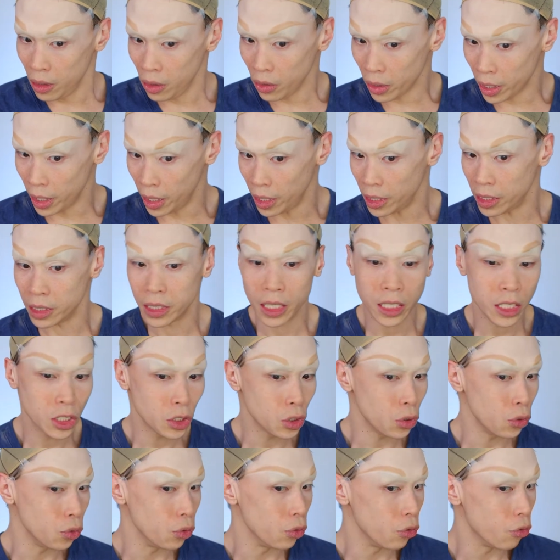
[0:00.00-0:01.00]
Okay,
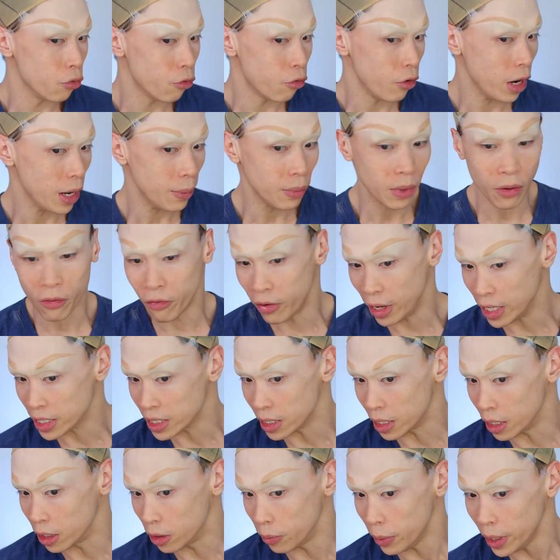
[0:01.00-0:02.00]
just to frame the
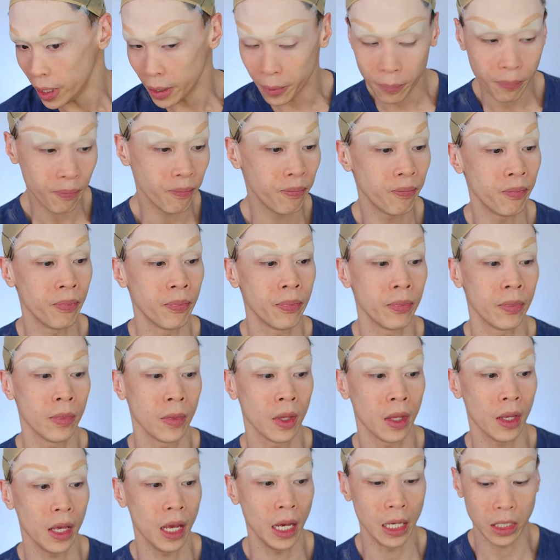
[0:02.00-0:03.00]
face a little bit.
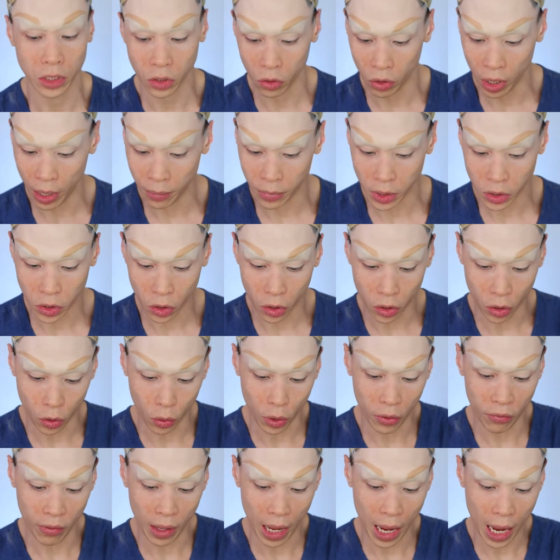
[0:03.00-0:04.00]
Okay, so now I'm just going to
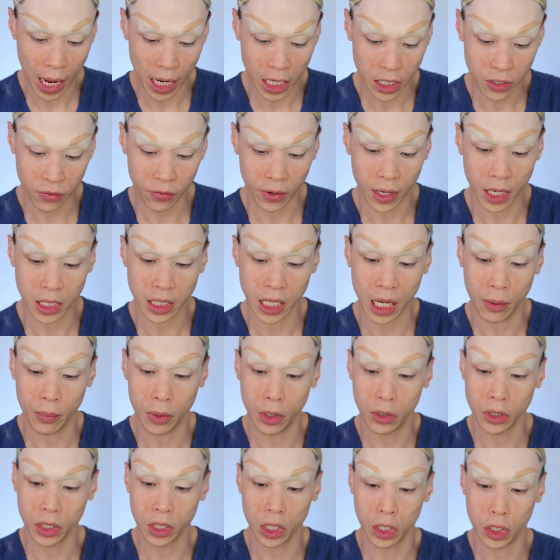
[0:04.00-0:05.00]
go in the eyes first. I'll
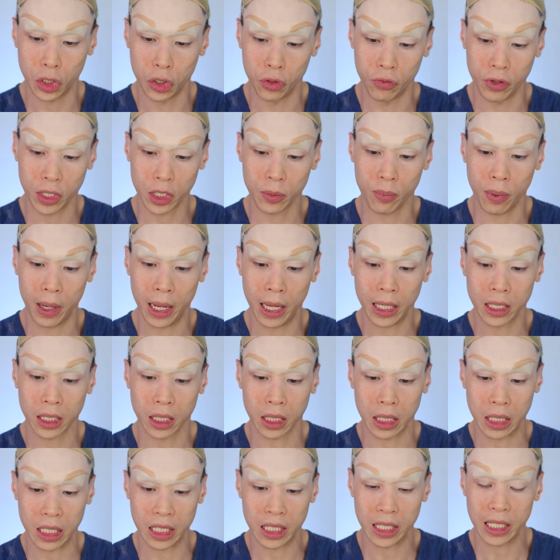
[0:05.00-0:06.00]
be using the Juvia's Place
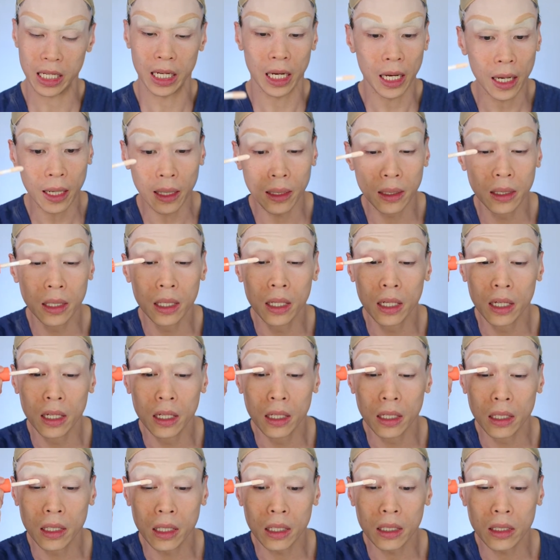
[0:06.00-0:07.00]
Concealer
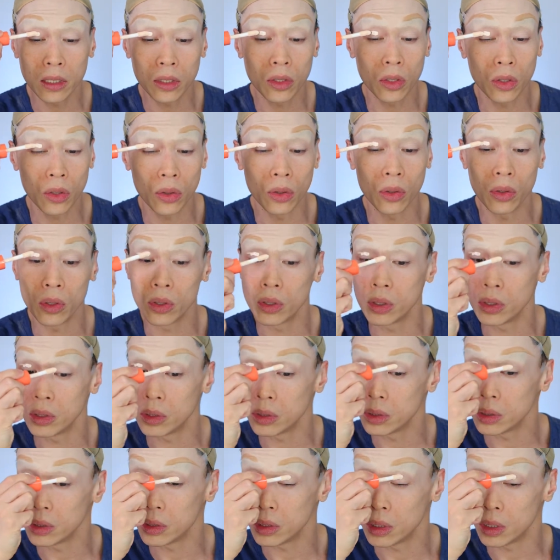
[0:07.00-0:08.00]
just to
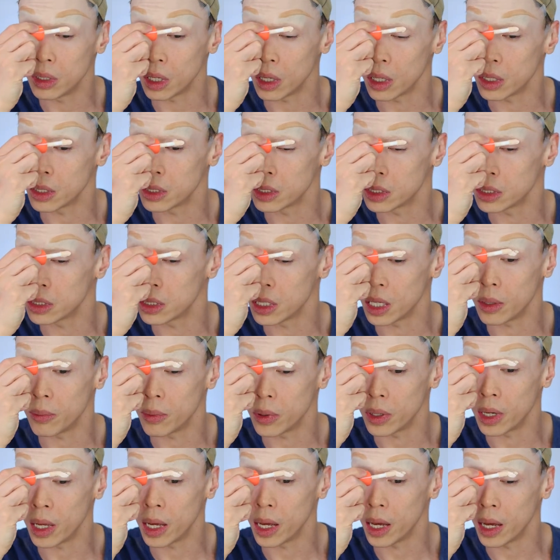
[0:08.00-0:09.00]
dot
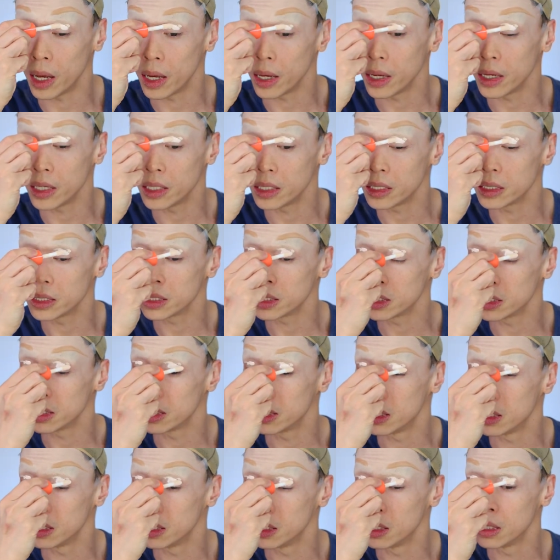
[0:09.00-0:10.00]
them on the eyes.
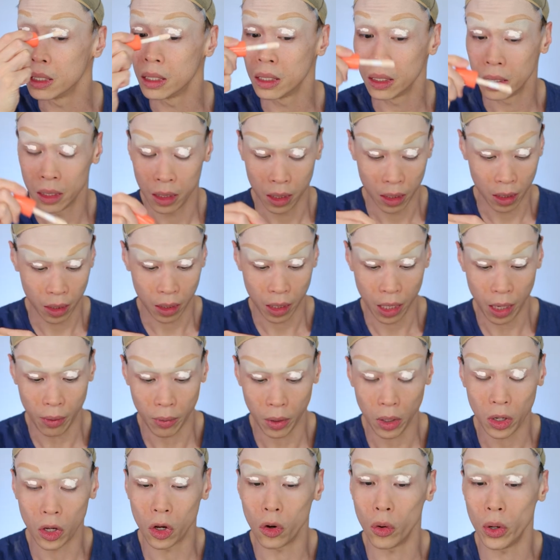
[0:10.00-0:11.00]
Okay,
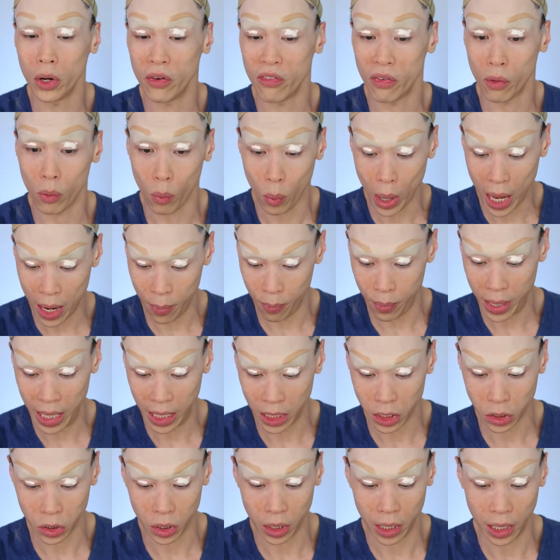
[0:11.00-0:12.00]
I'm going to go in with a wet
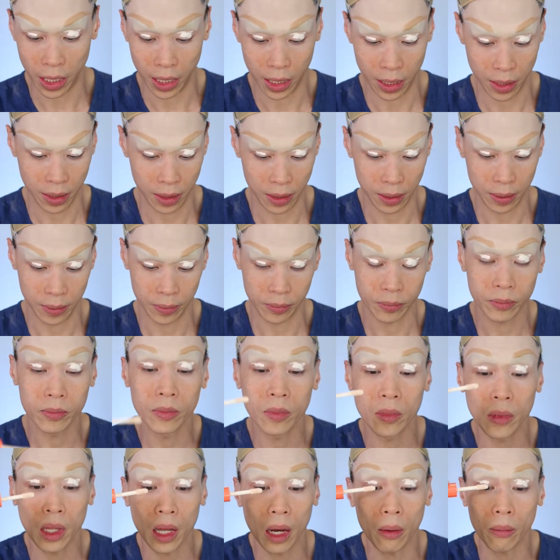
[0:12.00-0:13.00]
base today.
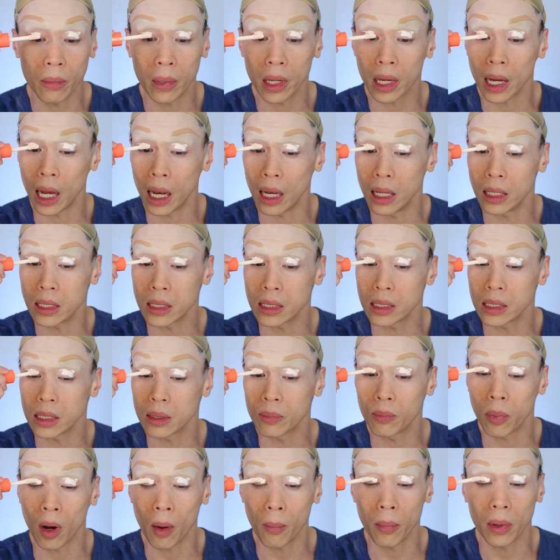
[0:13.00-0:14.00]
Help the
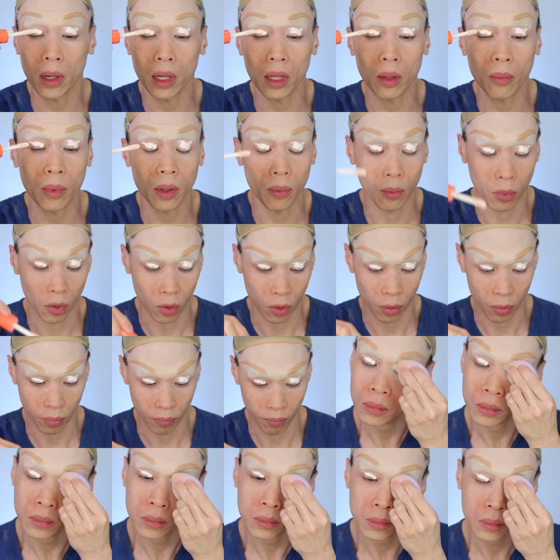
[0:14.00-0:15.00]
colors pop a little bit
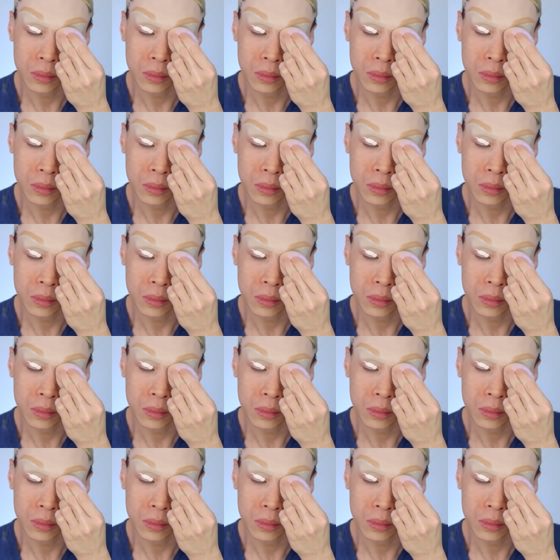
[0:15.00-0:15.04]
more.